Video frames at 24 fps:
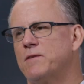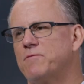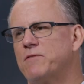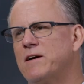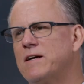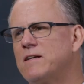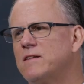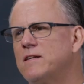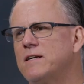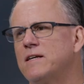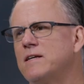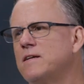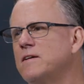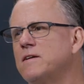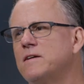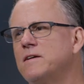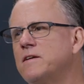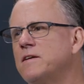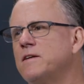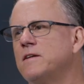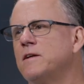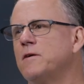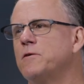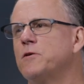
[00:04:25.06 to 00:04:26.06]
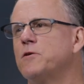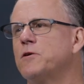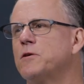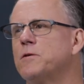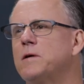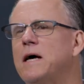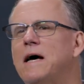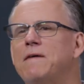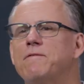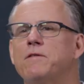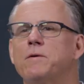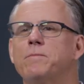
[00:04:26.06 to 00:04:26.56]
But frankly, you know, you could
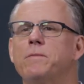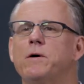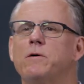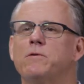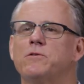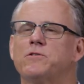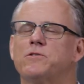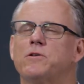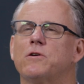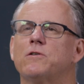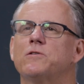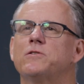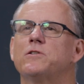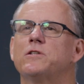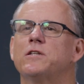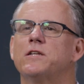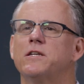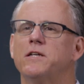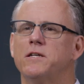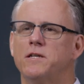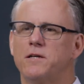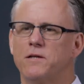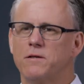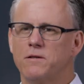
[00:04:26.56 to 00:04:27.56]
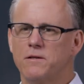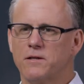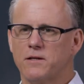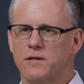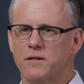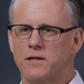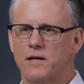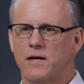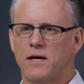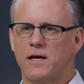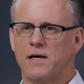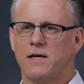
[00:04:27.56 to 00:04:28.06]
have the most
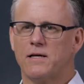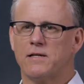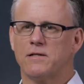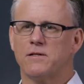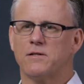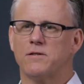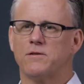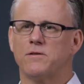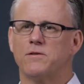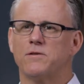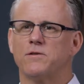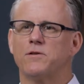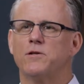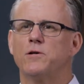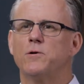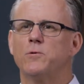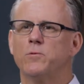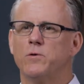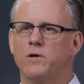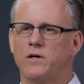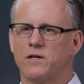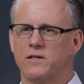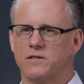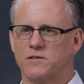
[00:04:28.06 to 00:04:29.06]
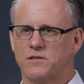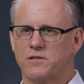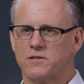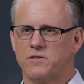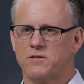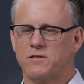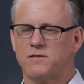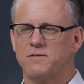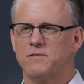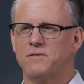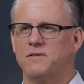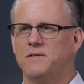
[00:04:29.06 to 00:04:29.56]
articulate and
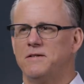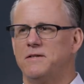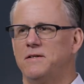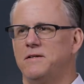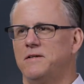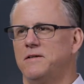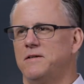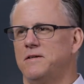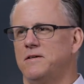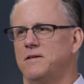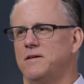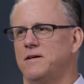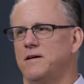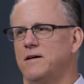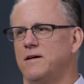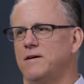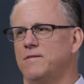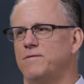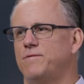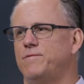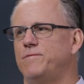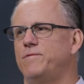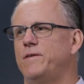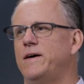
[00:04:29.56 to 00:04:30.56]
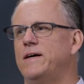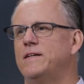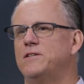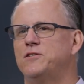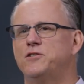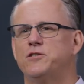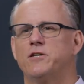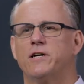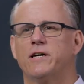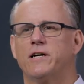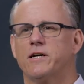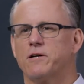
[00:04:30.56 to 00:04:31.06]
nuanced uh, Fed
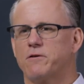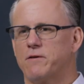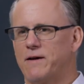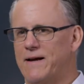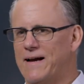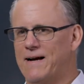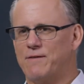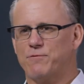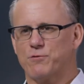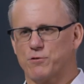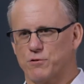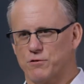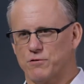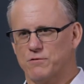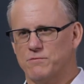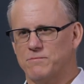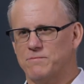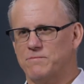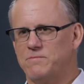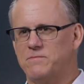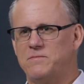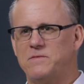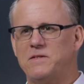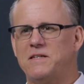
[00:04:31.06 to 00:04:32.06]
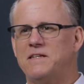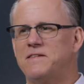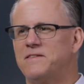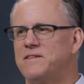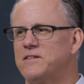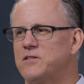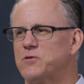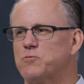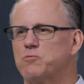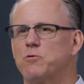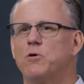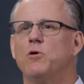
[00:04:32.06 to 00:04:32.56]
chair ever in
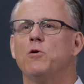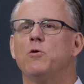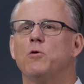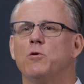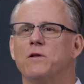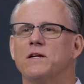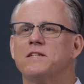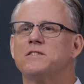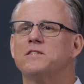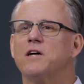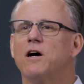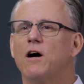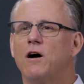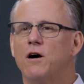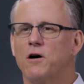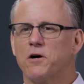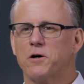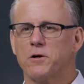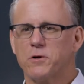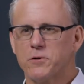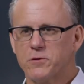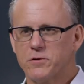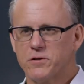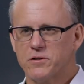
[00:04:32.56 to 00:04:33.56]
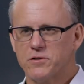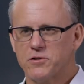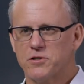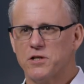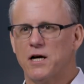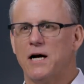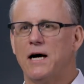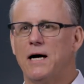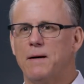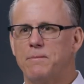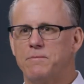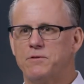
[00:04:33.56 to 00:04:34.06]
this role, it's a hard
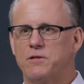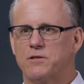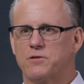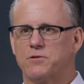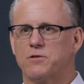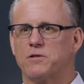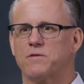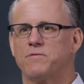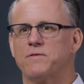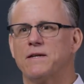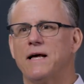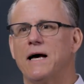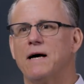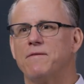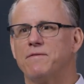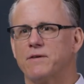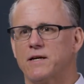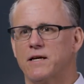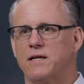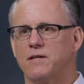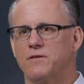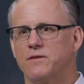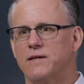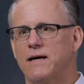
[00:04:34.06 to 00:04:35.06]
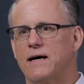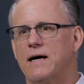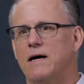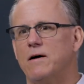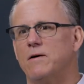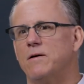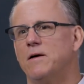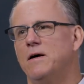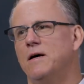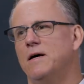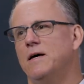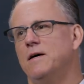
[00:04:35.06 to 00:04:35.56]
job to sort of navigate
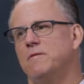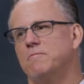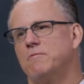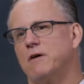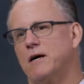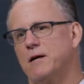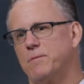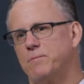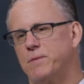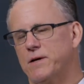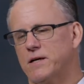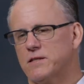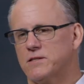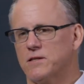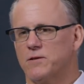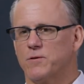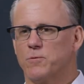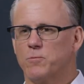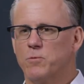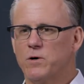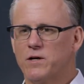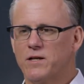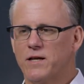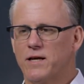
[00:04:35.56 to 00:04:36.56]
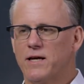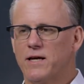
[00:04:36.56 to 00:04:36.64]
that, right? Because on the one